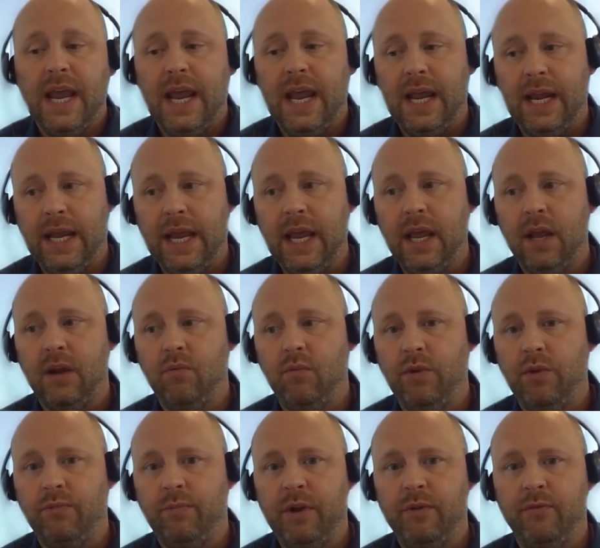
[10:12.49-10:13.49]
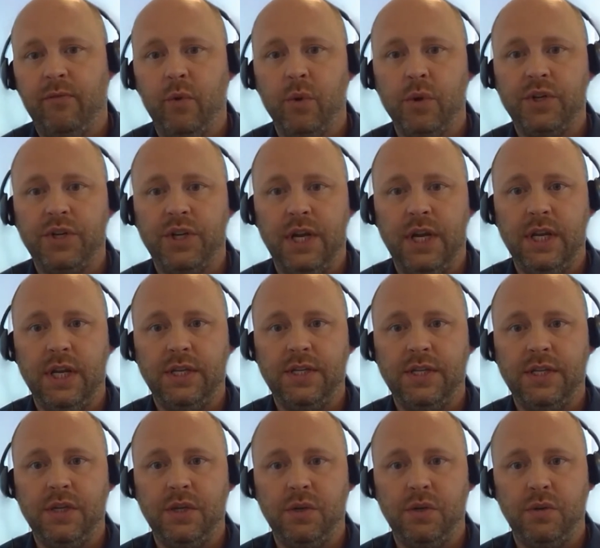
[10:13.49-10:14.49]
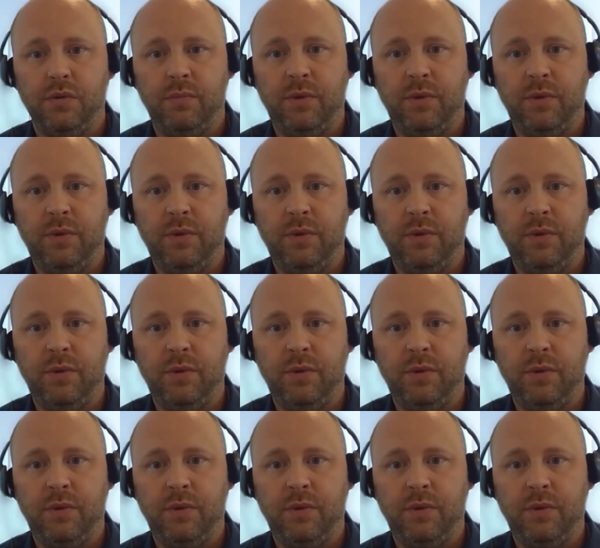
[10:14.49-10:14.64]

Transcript: and again, we've been fortunate to